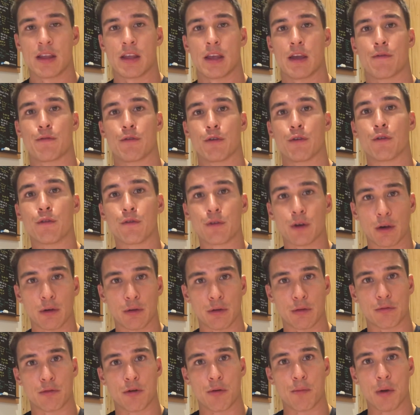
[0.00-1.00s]
If you're
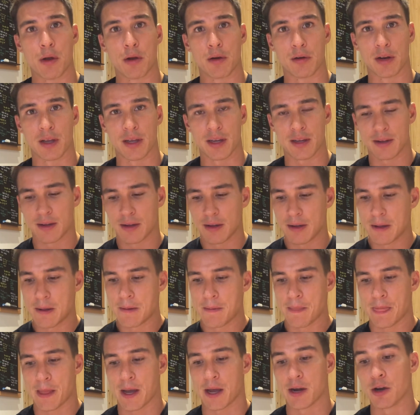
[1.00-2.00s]
following remotely,
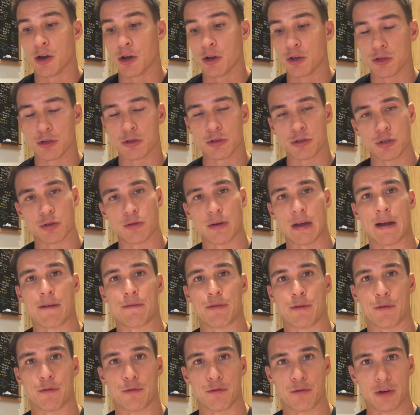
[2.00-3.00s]
I know you do
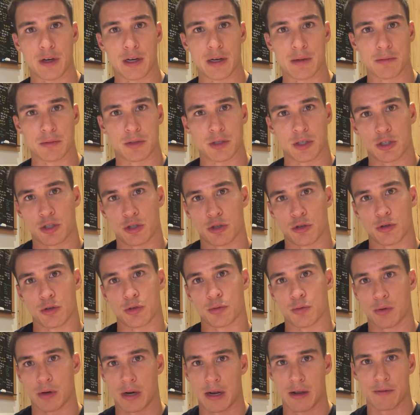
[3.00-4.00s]
have the freedom to choose
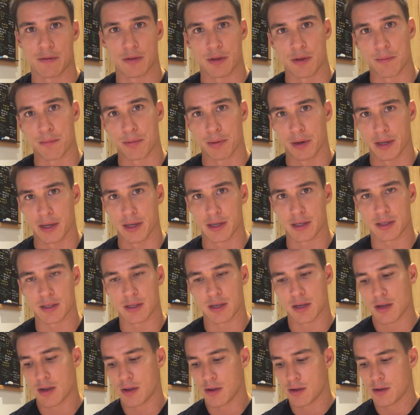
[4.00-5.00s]
whatever you please.